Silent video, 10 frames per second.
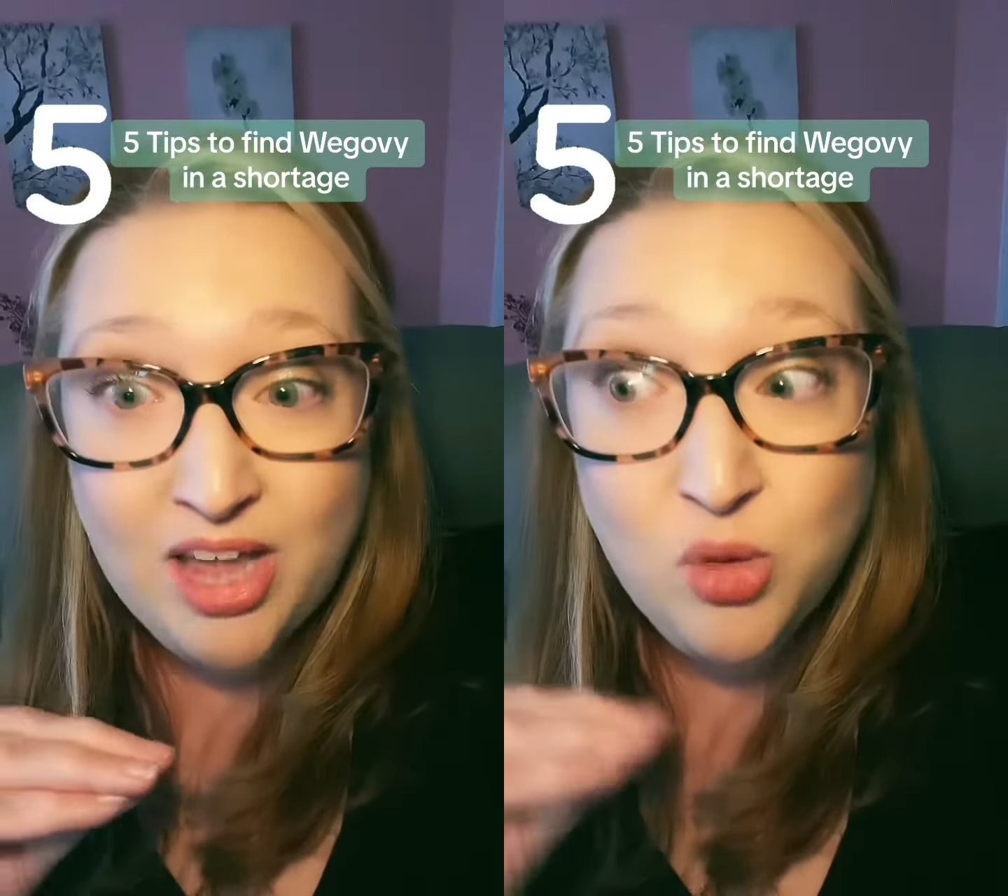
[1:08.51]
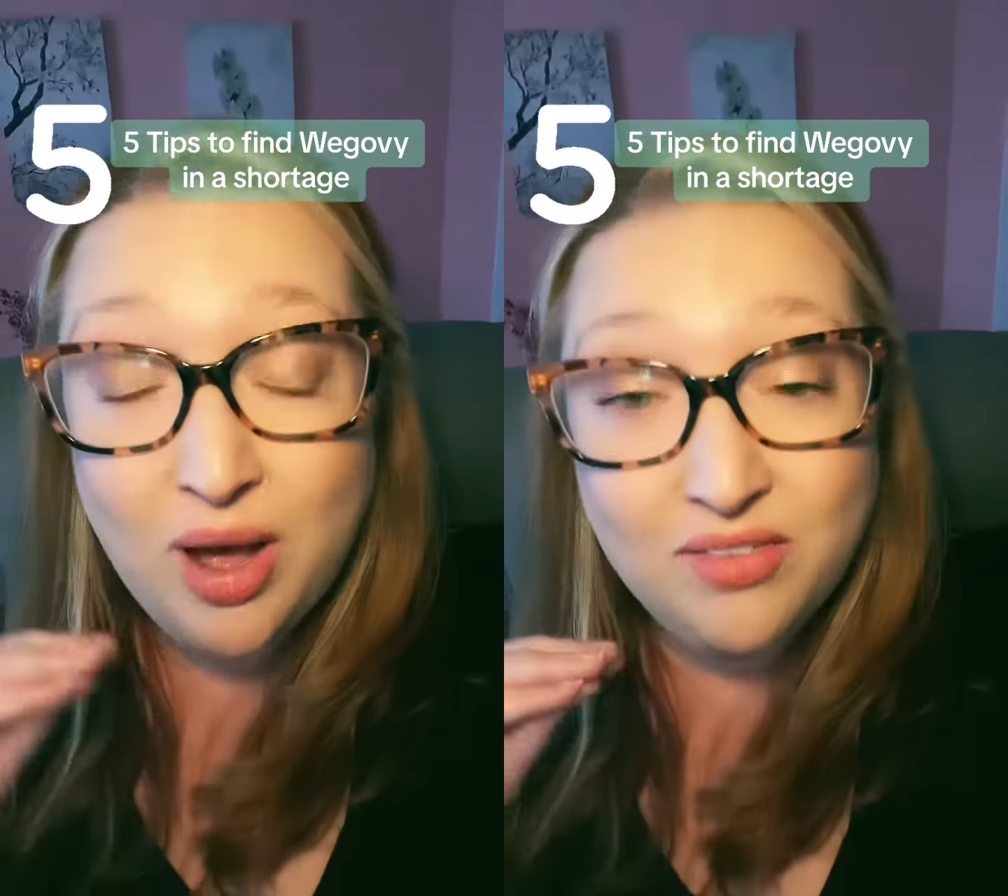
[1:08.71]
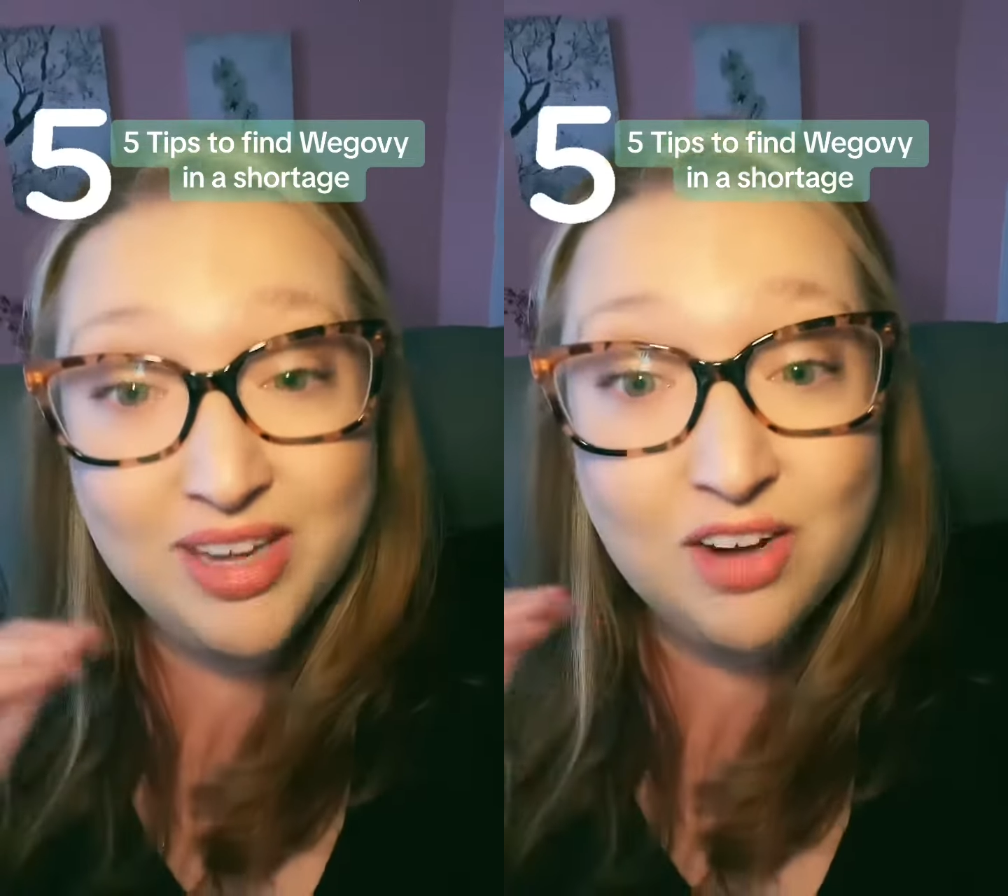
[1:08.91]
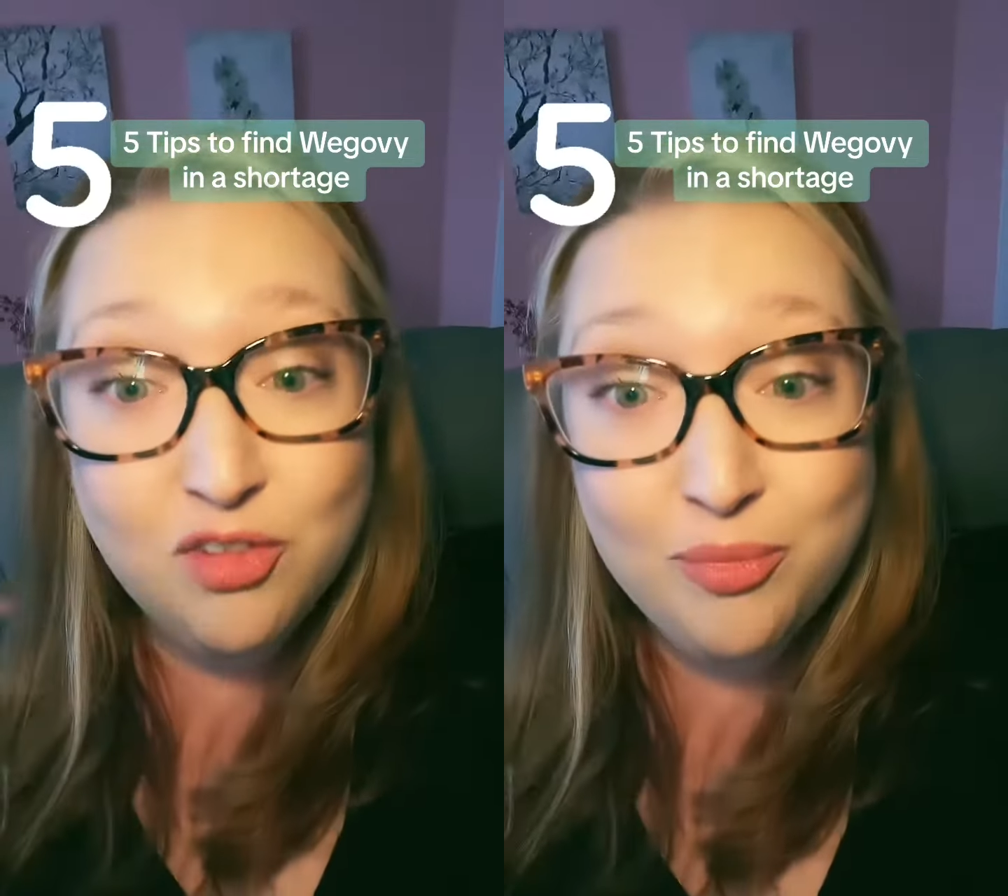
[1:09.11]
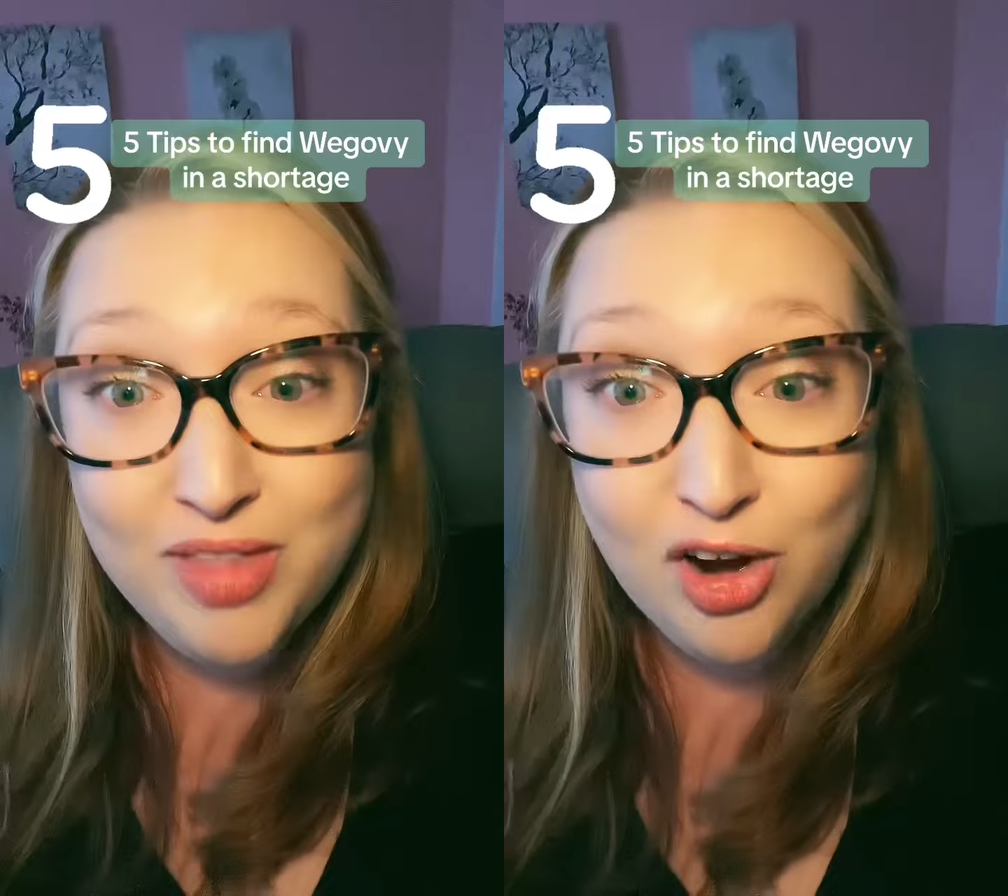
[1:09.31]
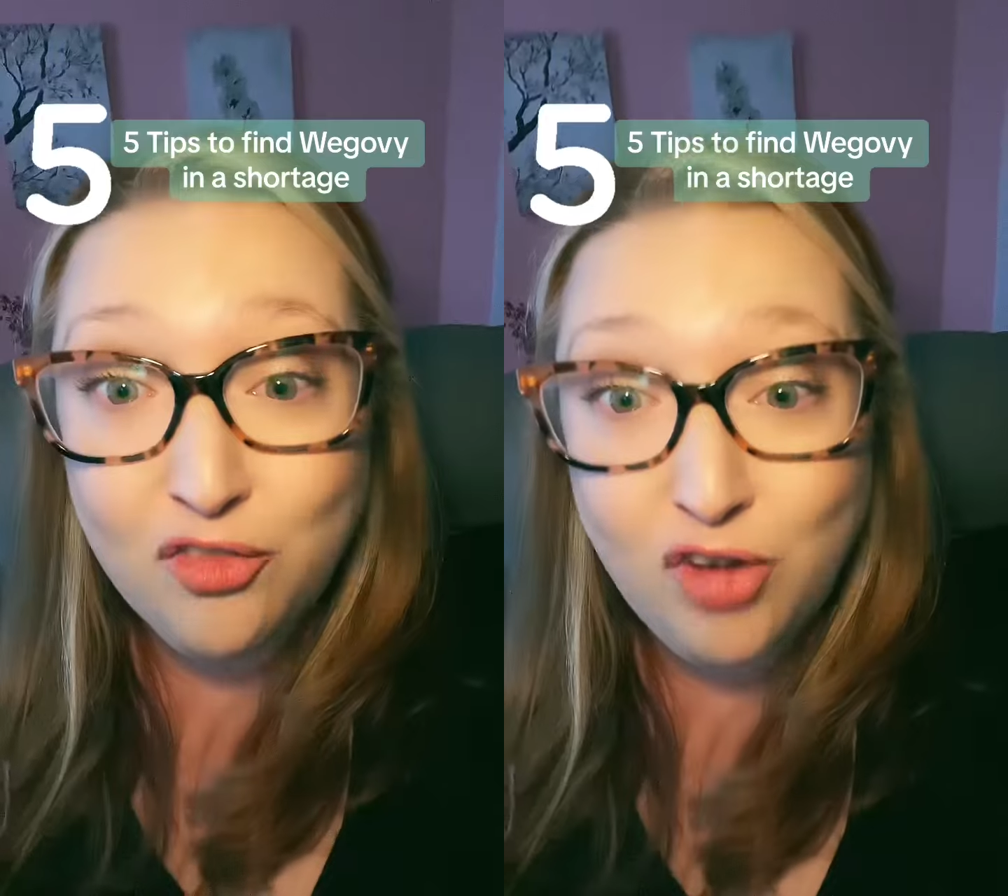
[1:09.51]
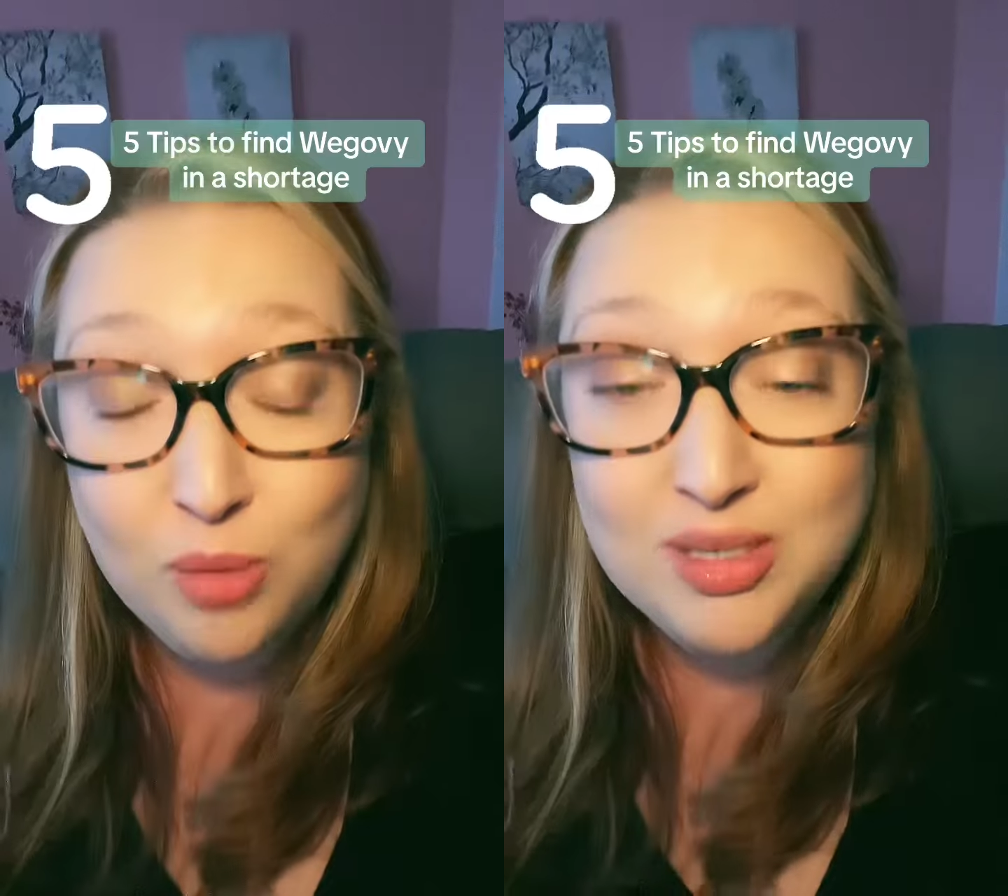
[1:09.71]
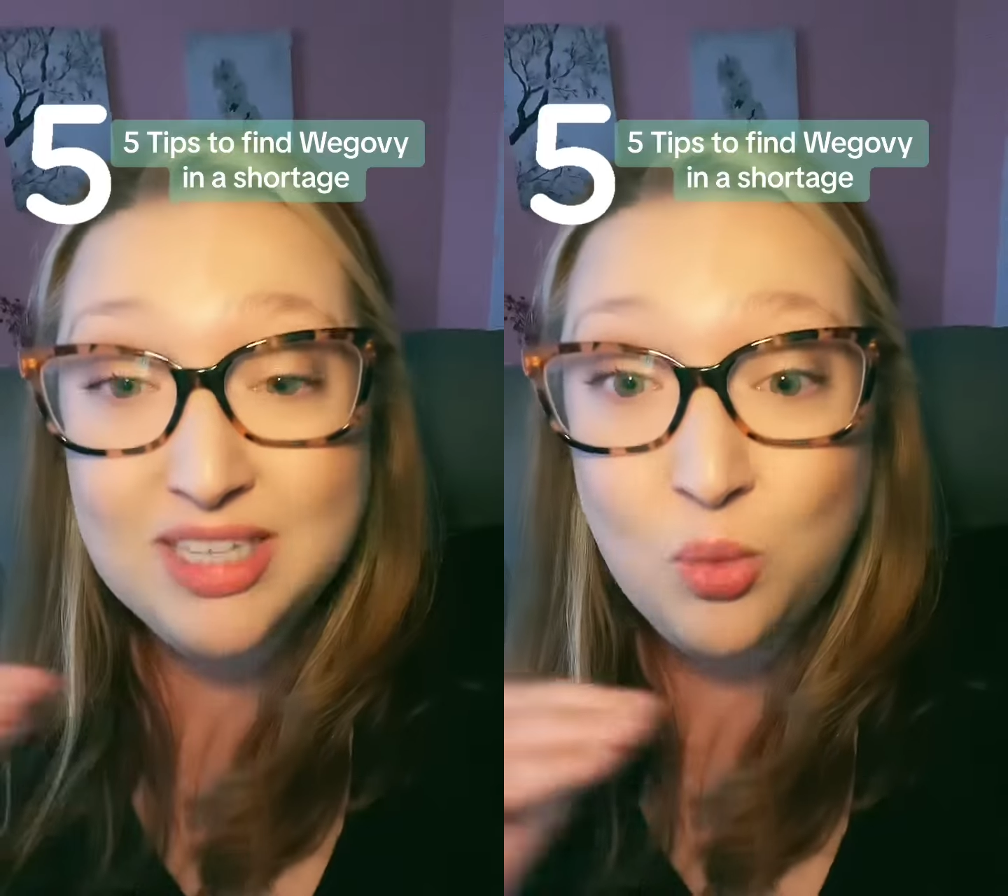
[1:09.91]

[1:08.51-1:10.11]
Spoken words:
You have to get it from their pharmacy